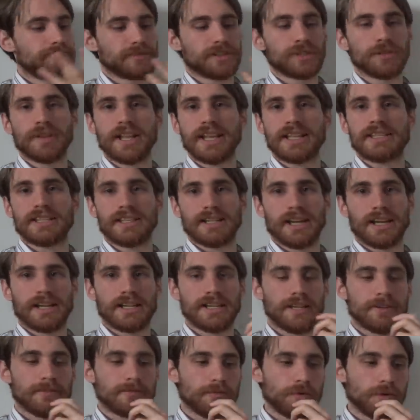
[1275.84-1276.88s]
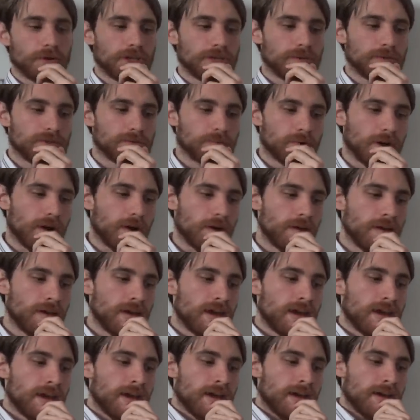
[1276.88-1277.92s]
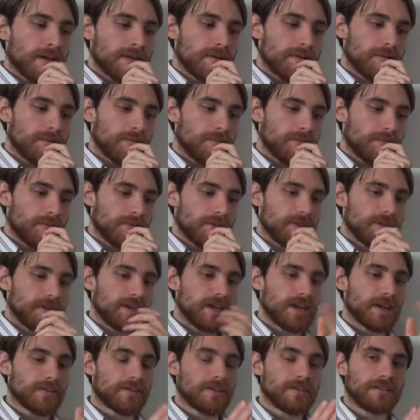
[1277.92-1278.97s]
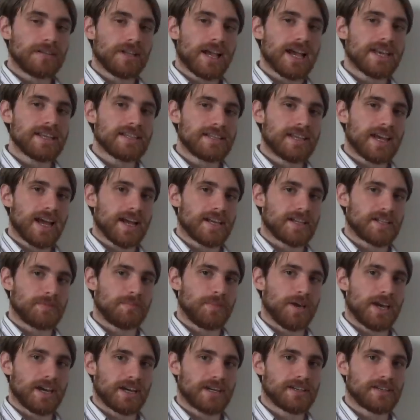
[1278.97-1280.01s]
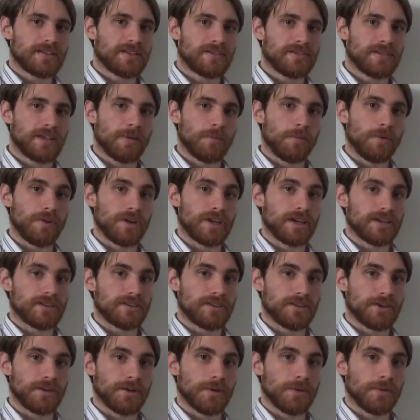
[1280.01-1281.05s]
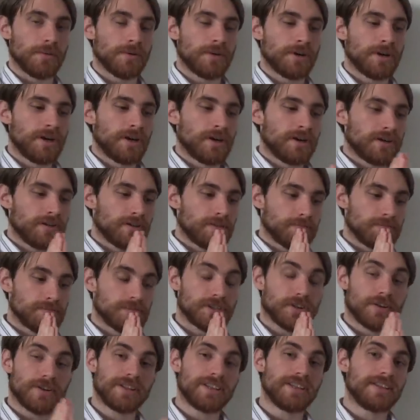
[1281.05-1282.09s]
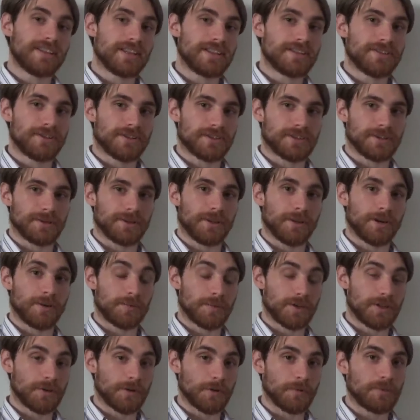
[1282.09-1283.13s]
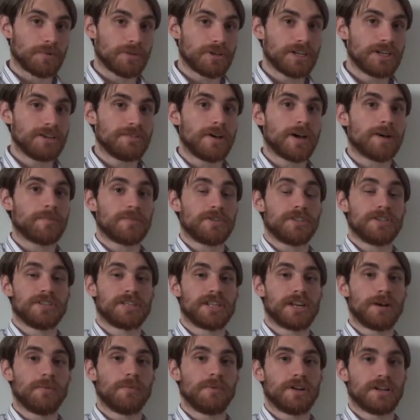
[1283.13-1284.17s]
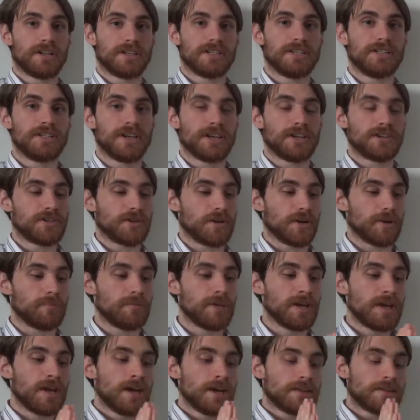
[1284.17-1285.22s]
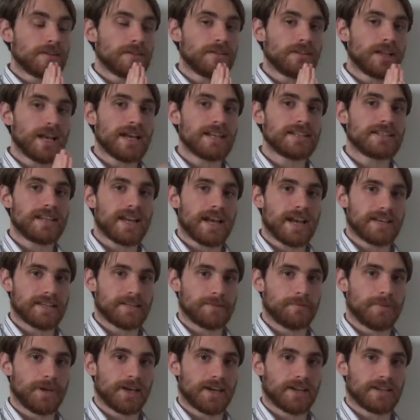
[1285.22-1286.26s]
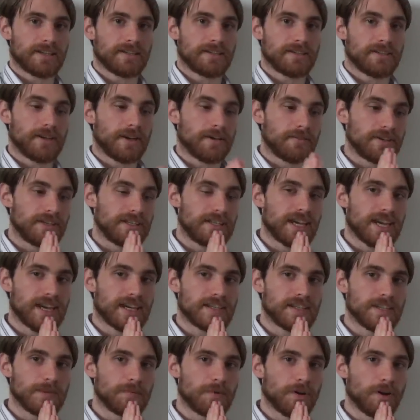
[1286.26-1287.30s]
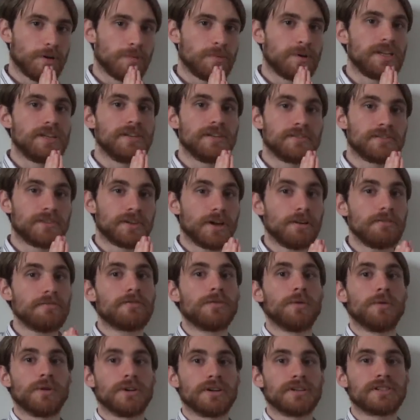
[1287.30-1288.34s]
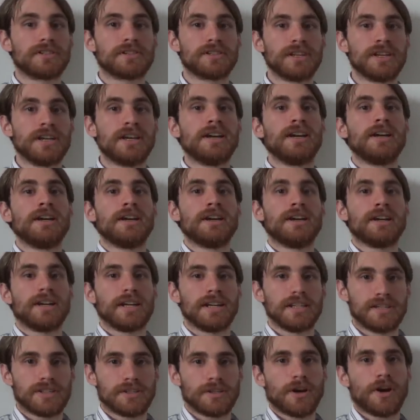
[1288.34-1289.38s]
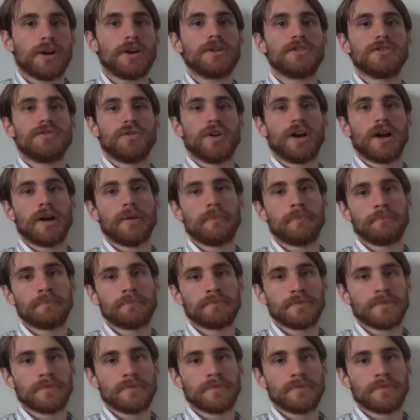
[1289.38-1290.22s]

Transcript: So that's an idea for you as well. Now, the last aspect that we'll get to, sorry that that took so long, but there were plenty of options that I wanted to touch on. The last aspect of Gitaxian Probe is, of course, its card draw.